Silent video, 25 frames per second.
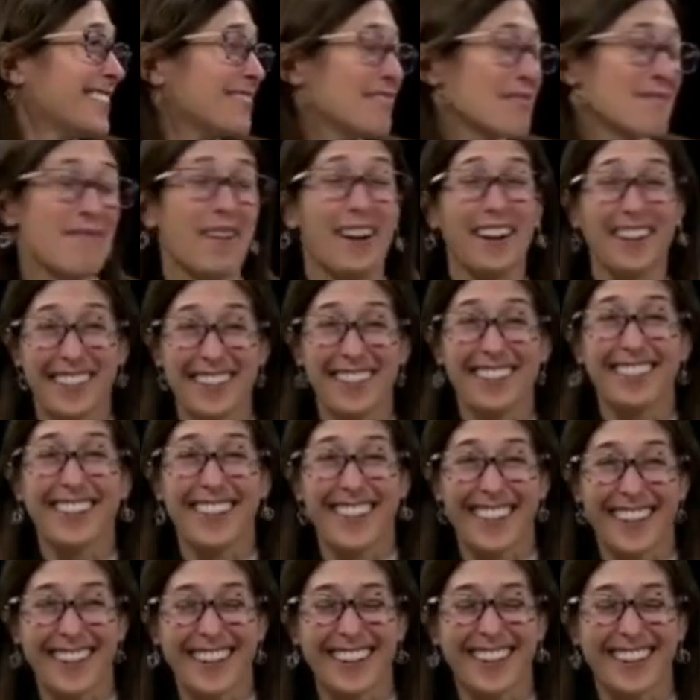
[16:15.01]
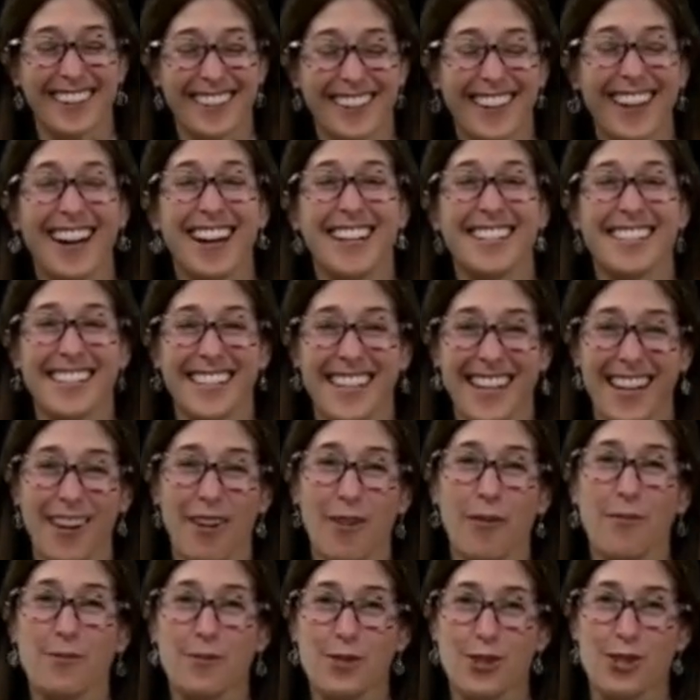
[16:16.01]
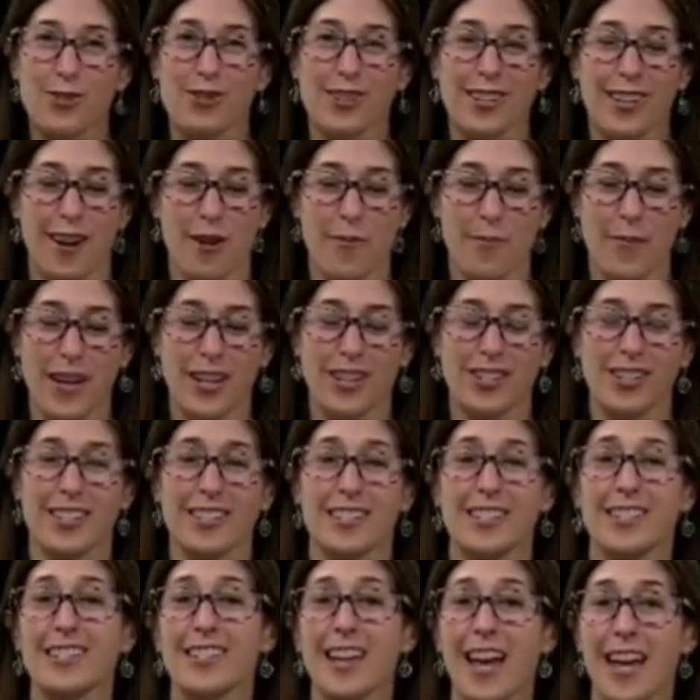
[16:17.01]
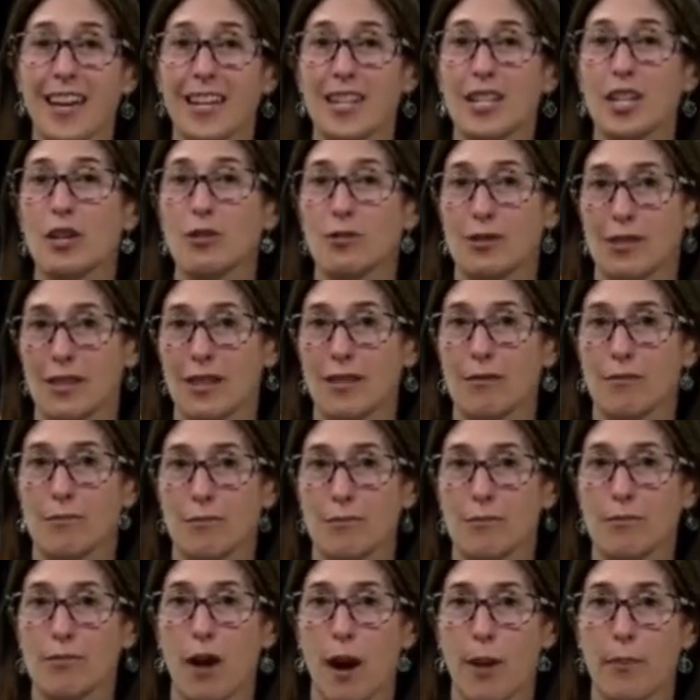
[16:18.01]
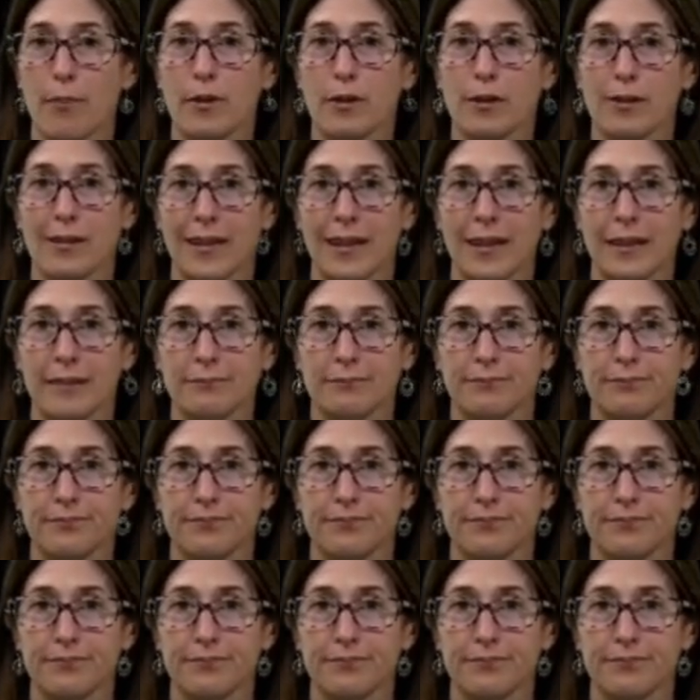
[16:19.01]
we partner with her a lot to help treat our patients and diagnose them properly.